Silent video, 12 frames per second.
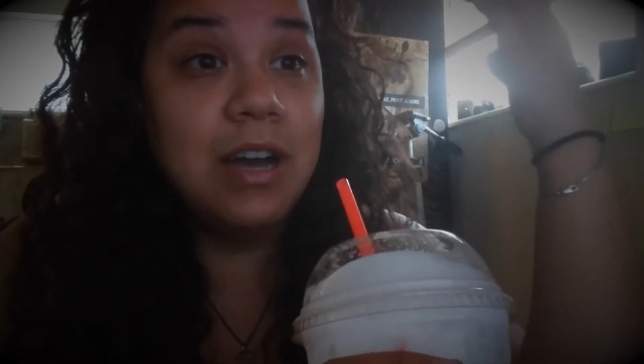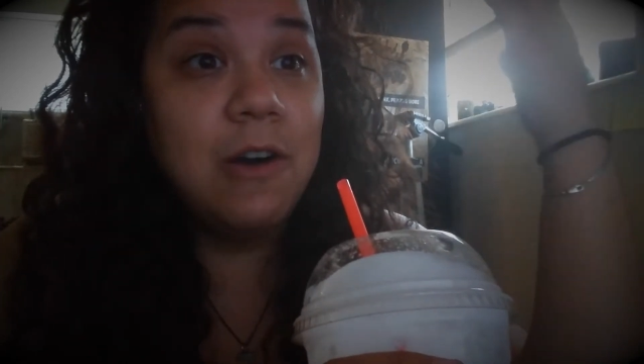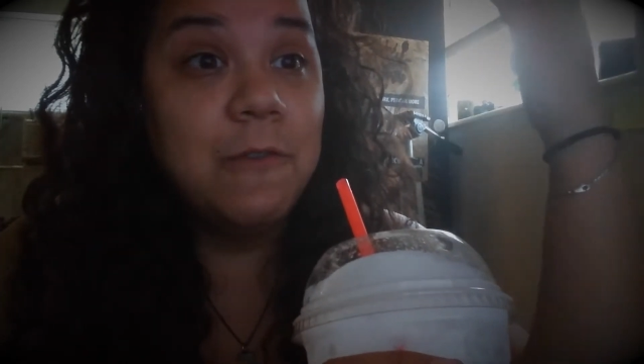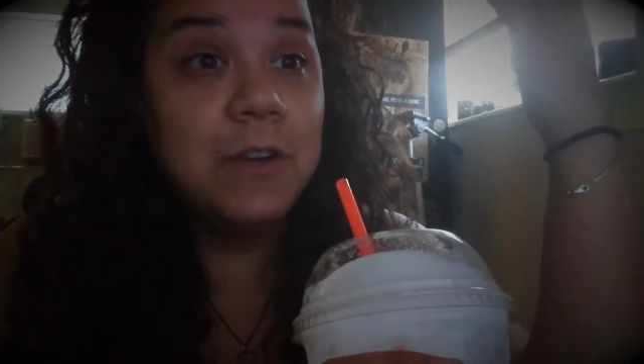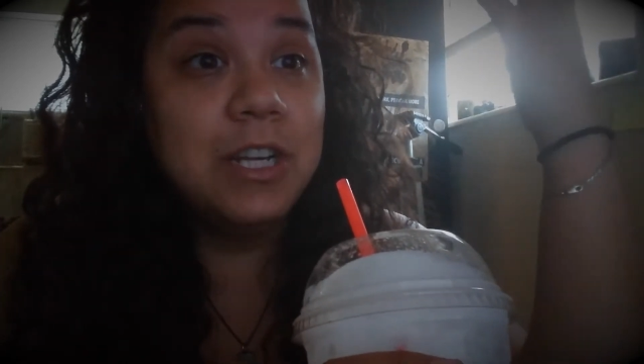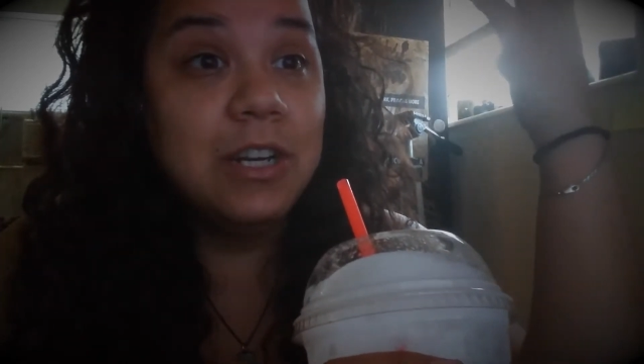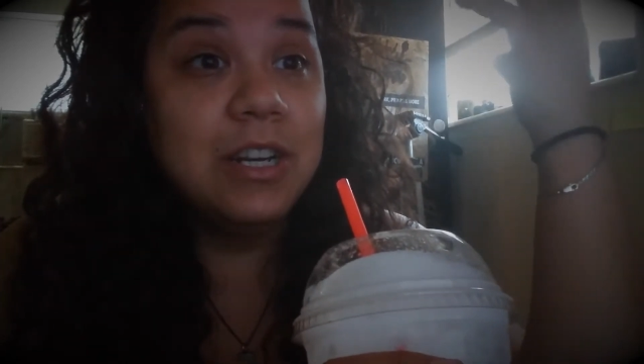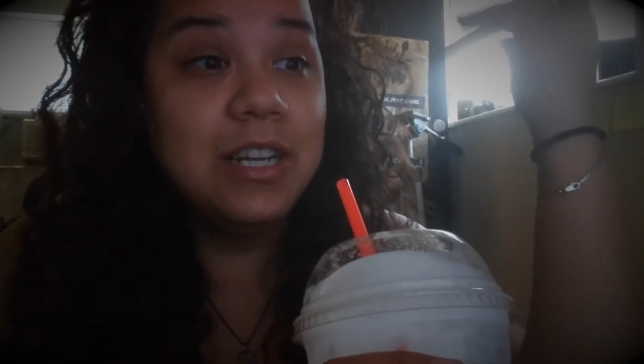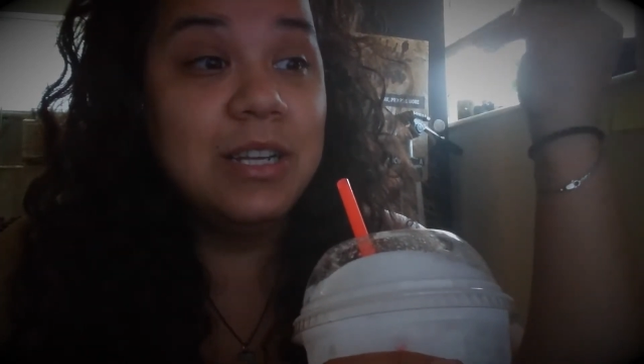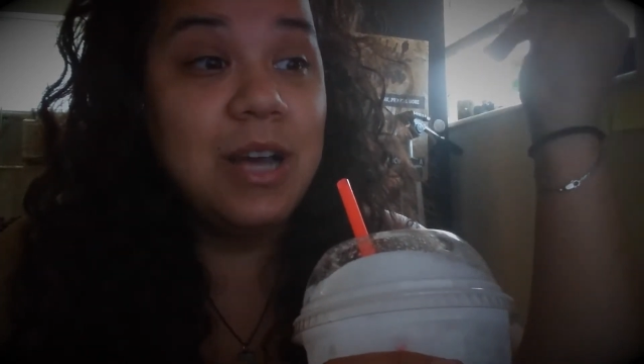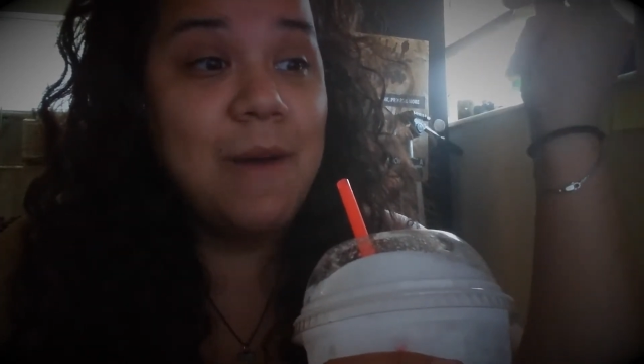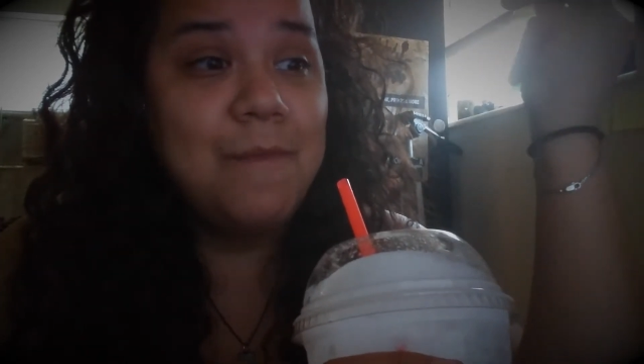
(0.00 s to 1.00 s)
over here
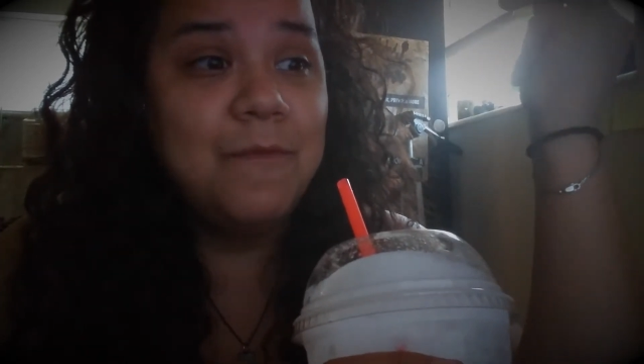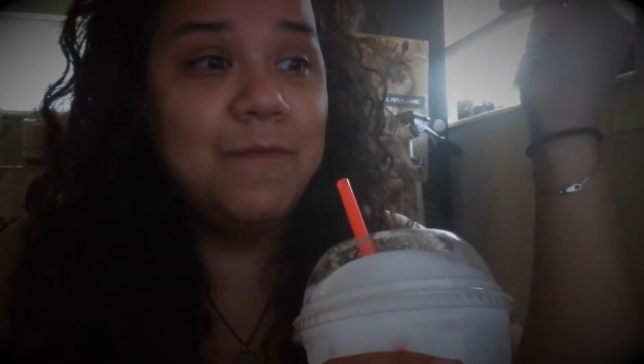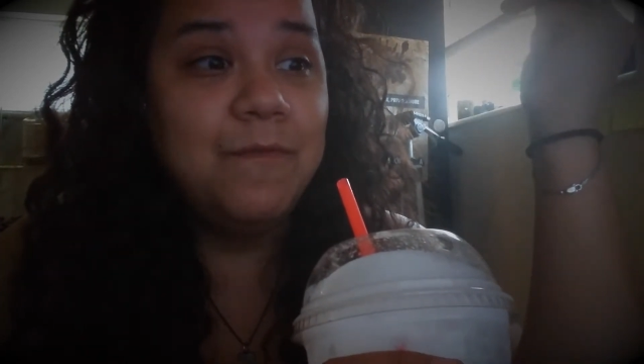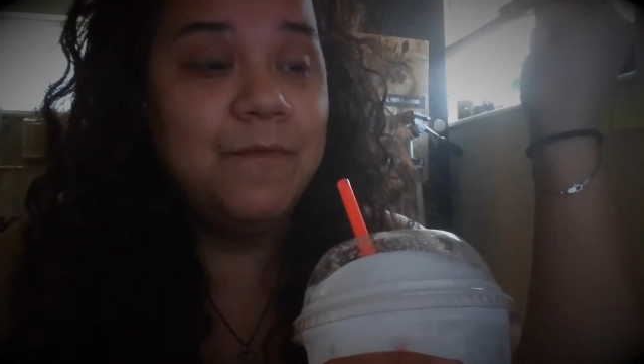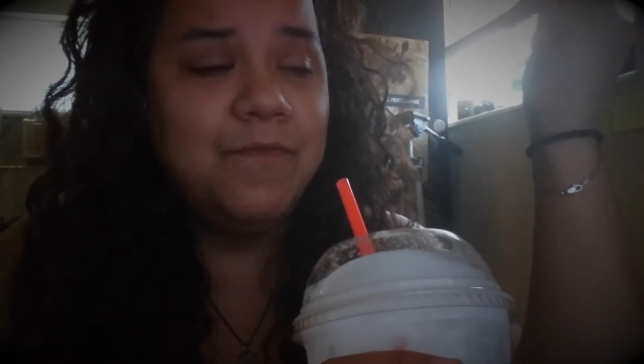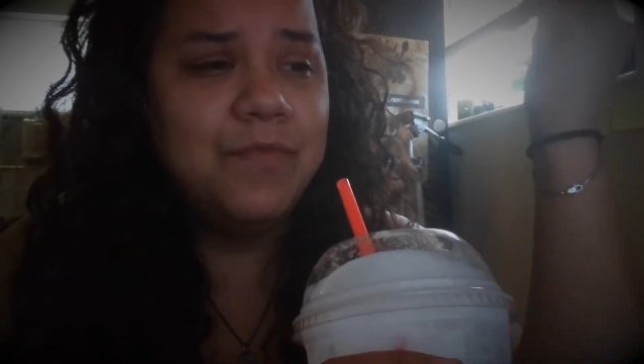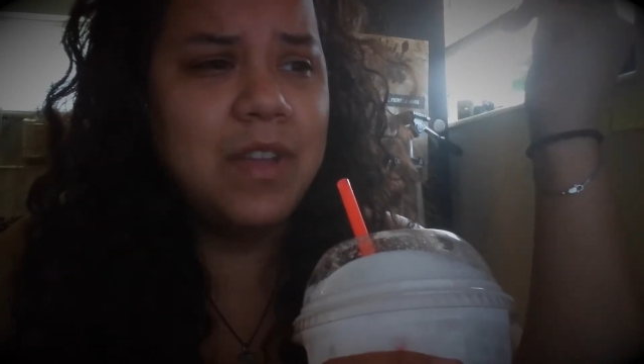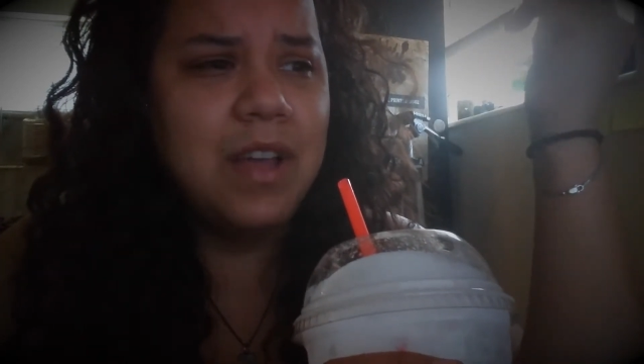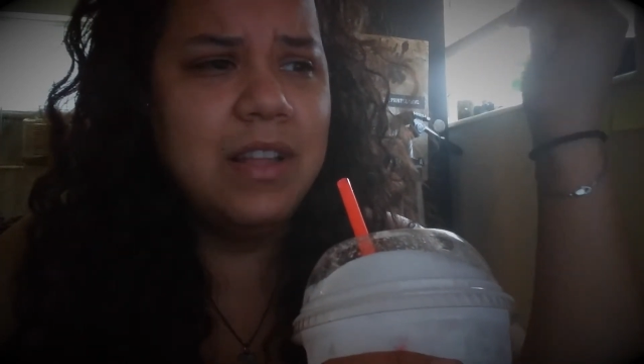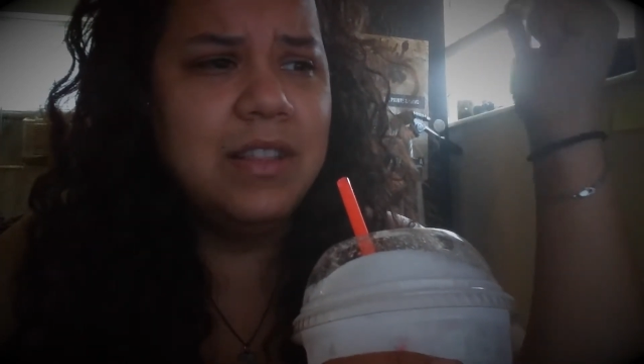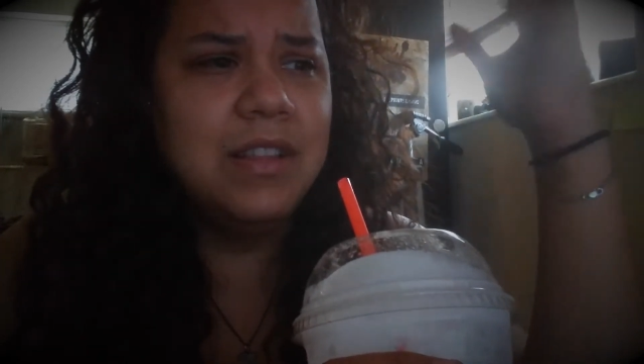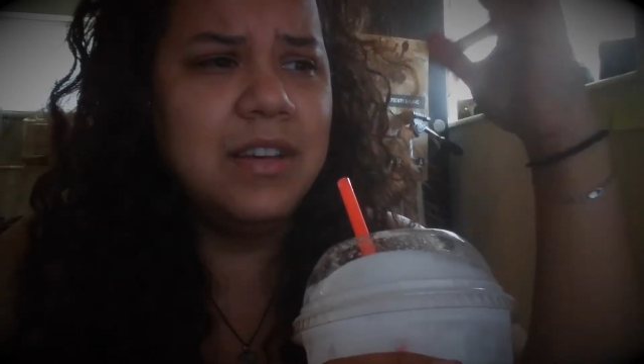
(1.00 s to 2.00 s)
in
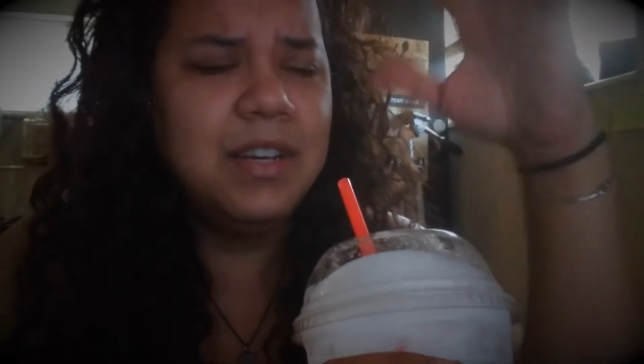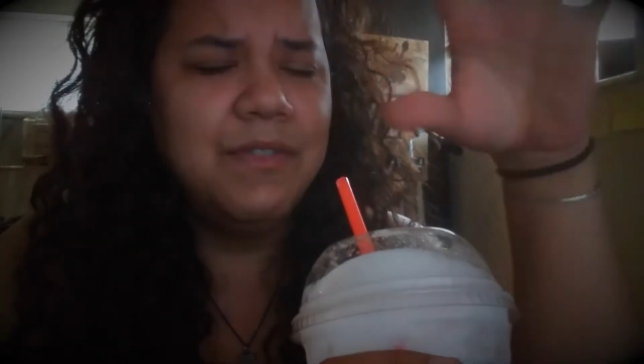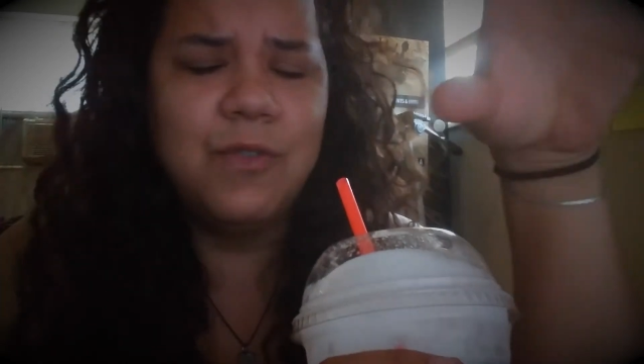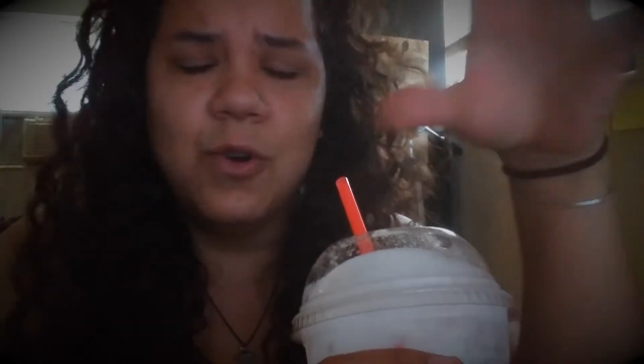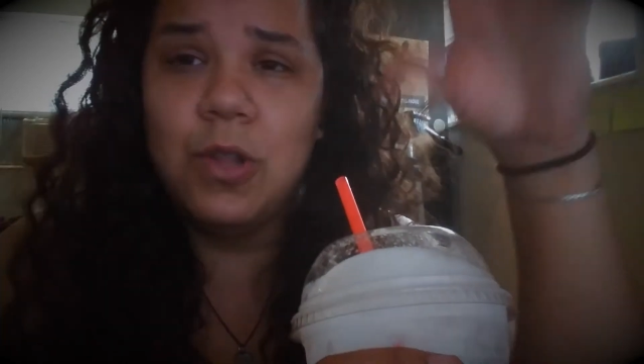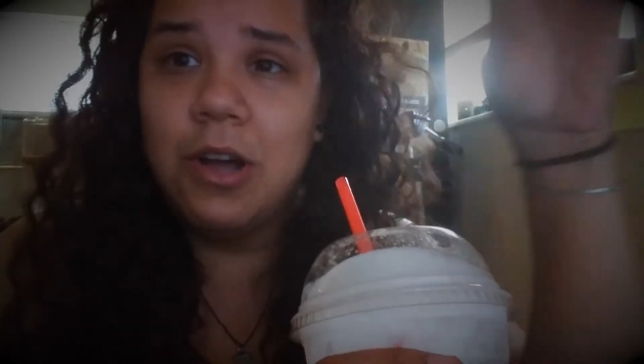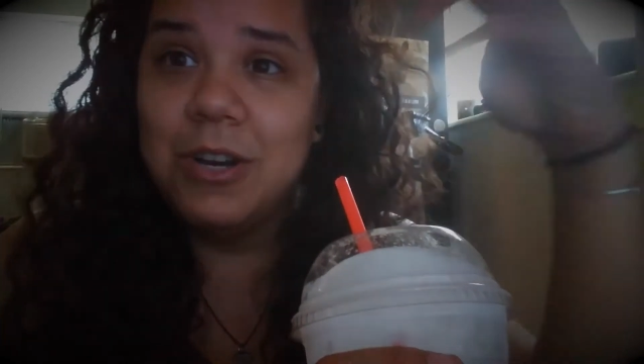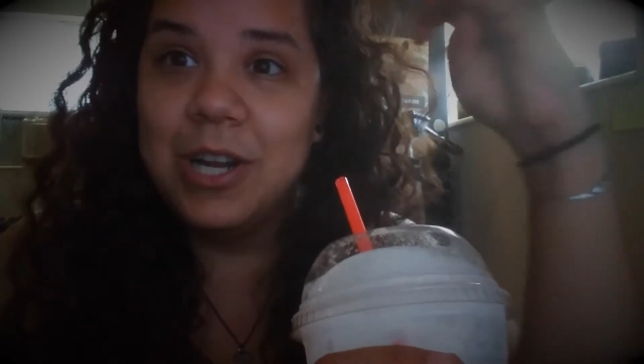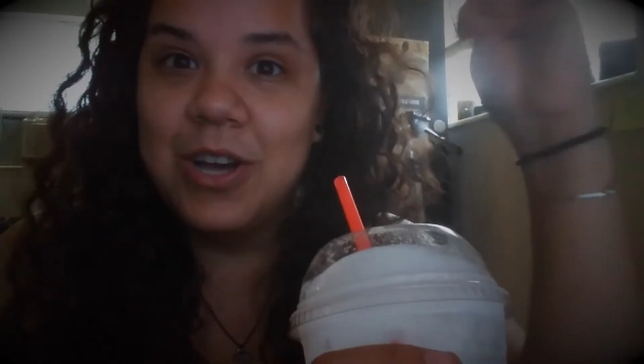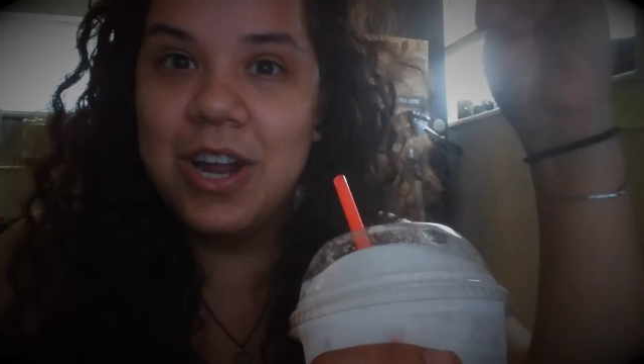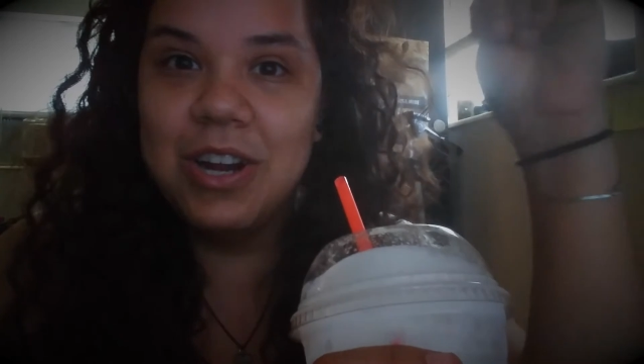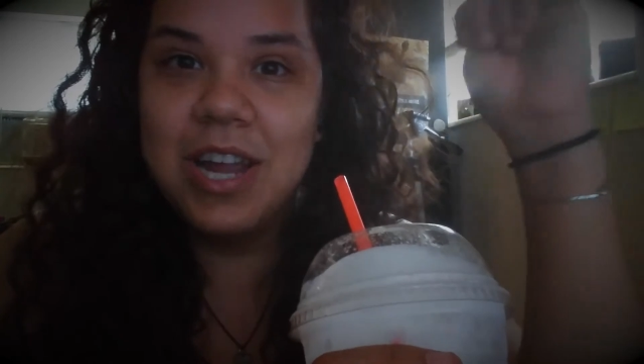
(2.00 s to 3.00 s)
the Fort
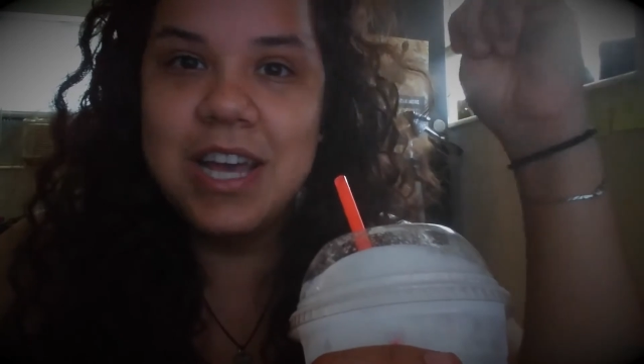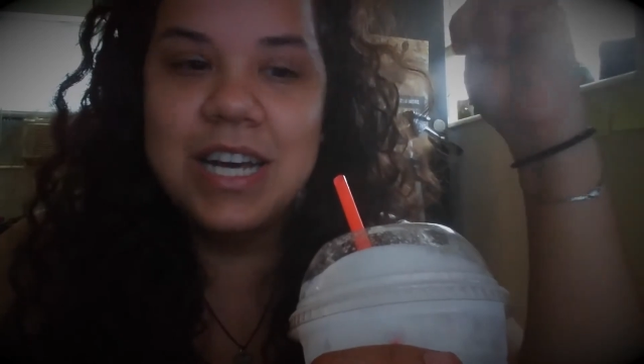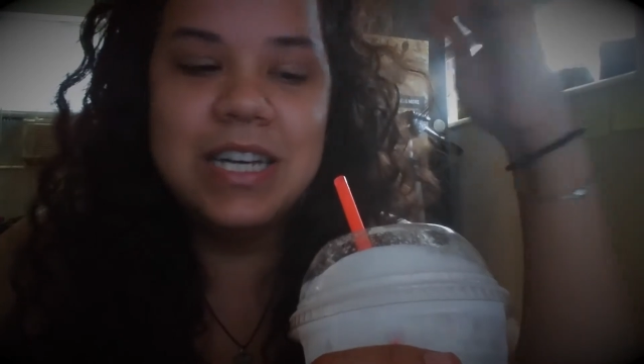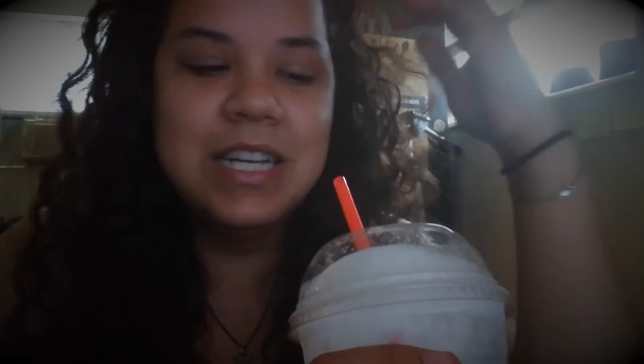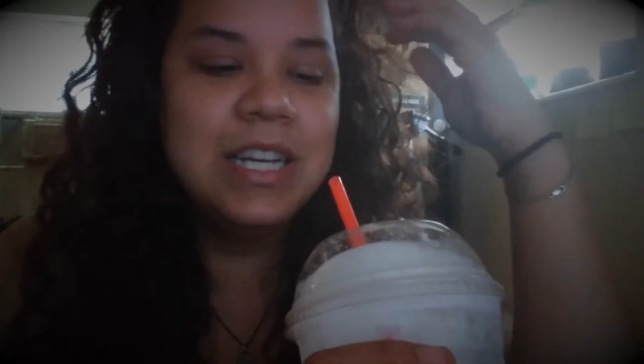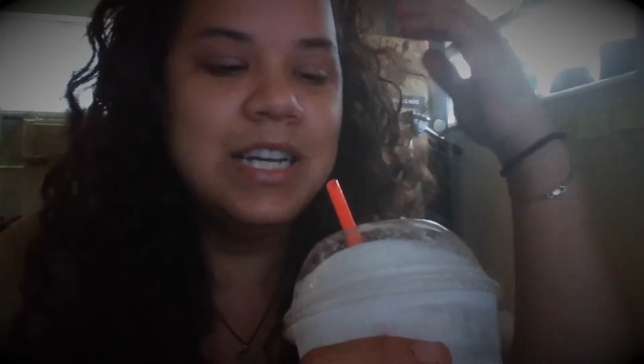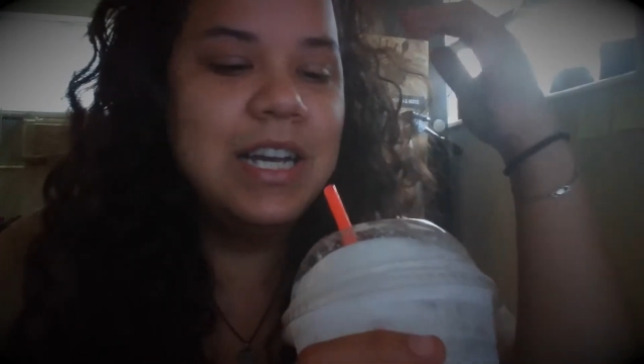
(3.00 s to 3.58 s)
Lauderdale area.